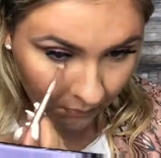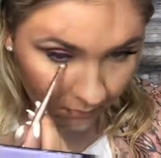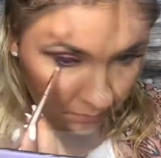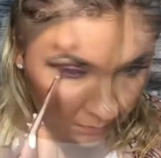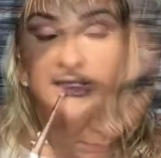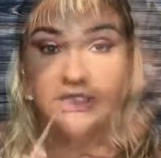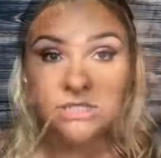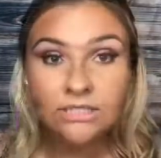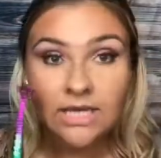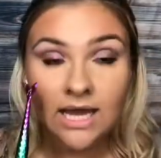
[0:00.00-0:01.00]
So I did
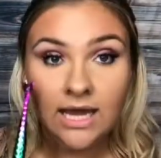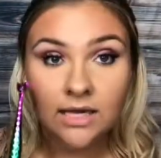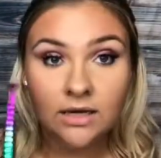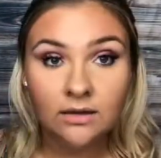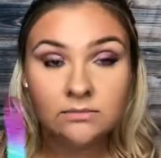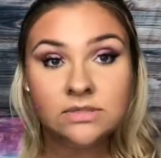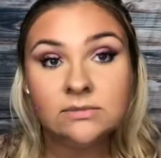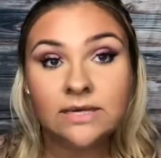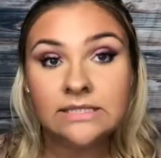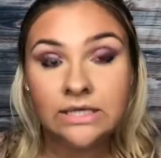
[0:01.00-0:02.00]
just add some
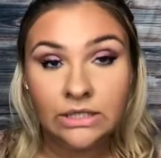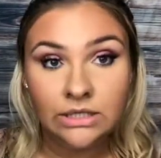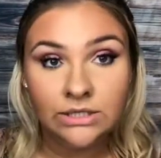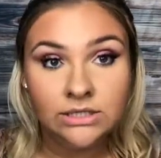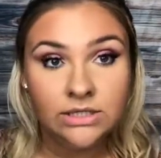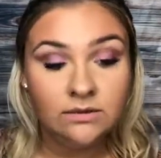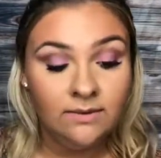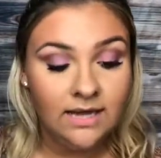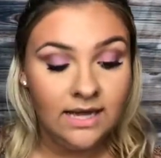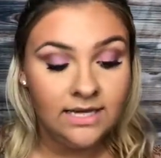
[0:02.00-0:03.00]
mascara underneath
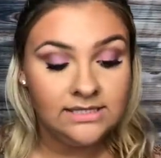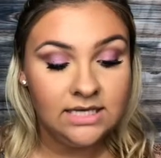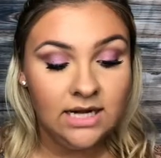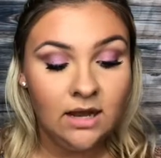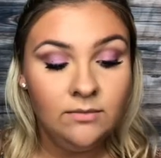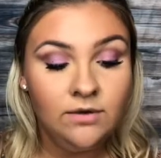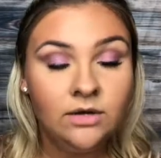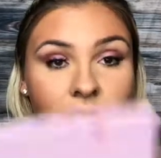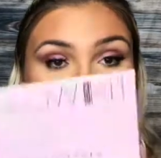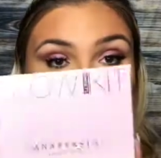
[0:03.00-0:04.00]
my eyes, and now I'm going to
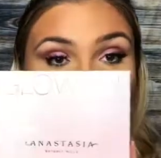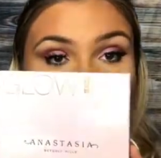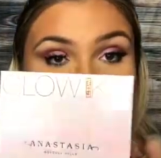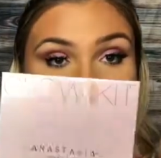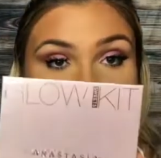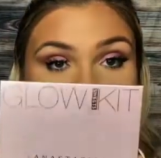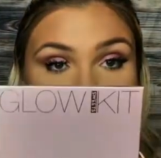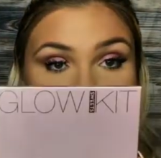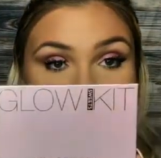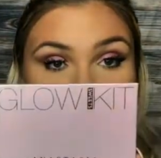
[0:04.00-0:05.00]
go in with the
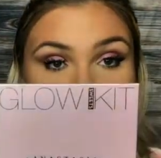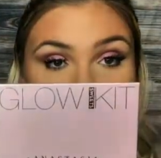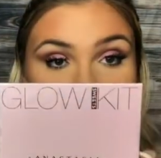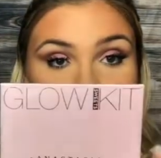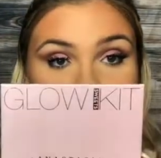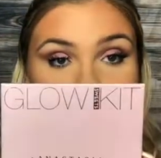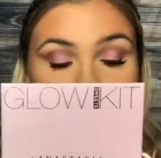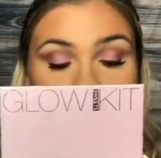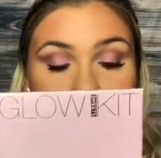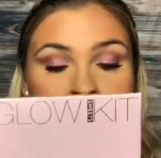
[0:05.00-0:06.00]
Sweets Glow Kit,
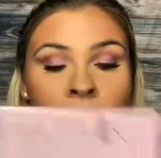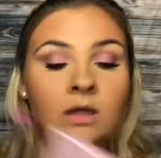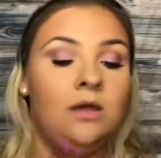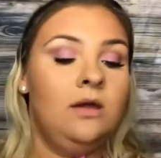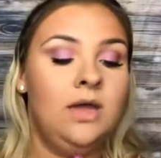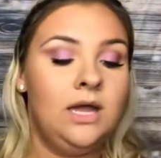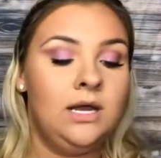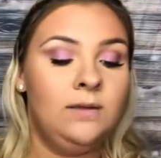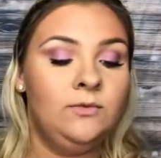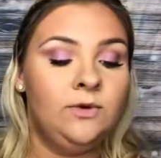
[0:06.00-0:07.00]
and
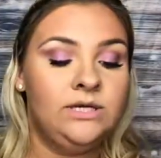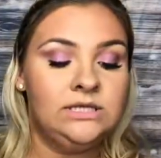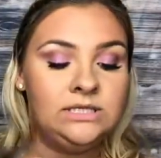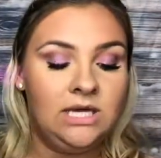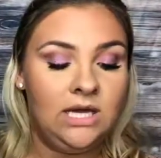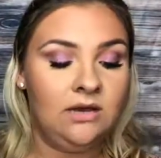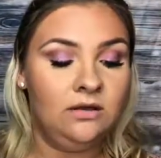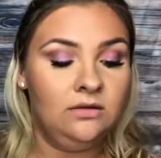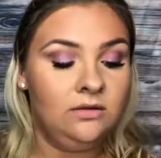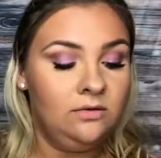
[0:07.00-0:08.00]
I'm going to take
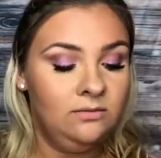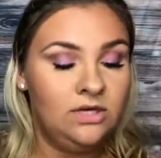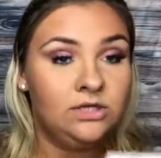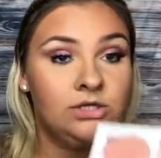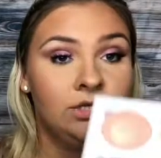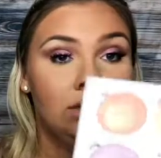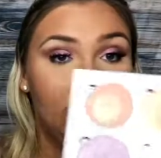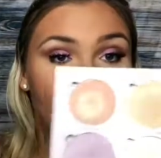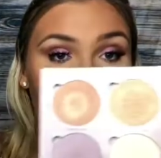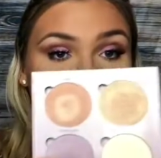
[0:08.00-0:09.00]
a little mixture
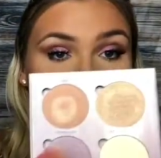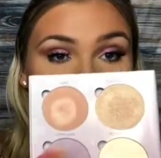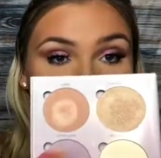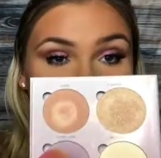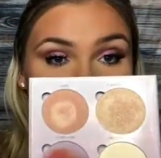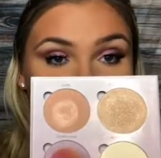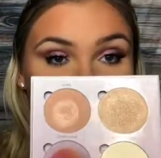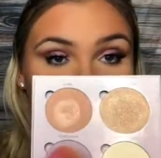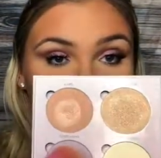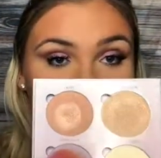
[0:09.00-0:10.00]
of Sassy
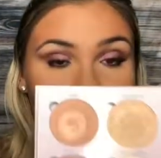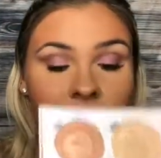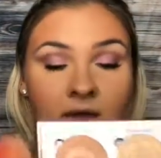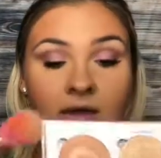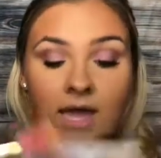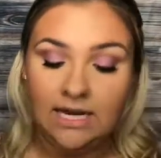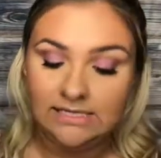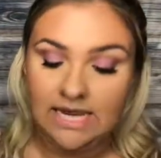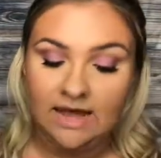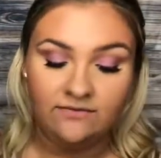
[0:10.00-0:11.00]
Grape and
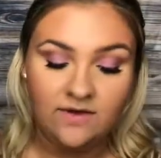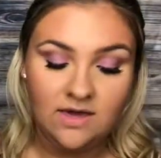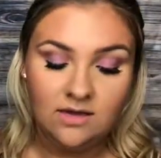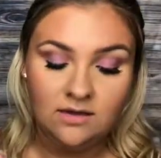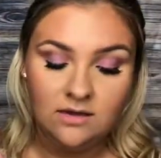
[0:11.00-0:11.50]
Taffy